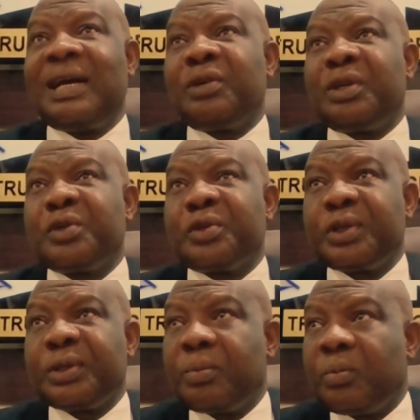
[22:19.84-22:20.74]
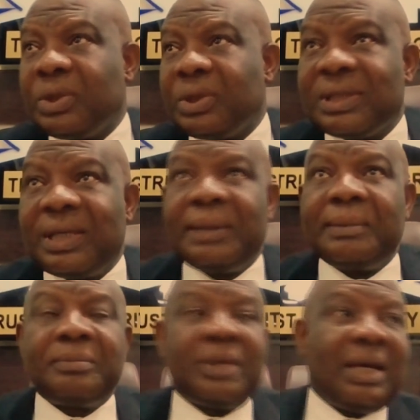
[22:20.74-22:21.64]
relationship with
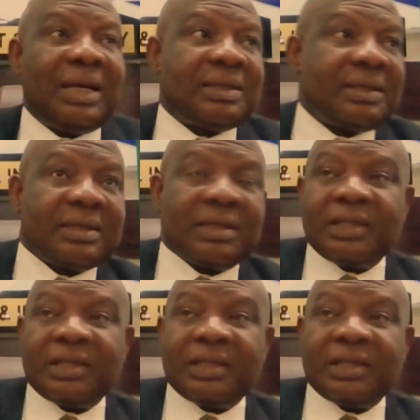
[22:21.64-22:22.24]
SEC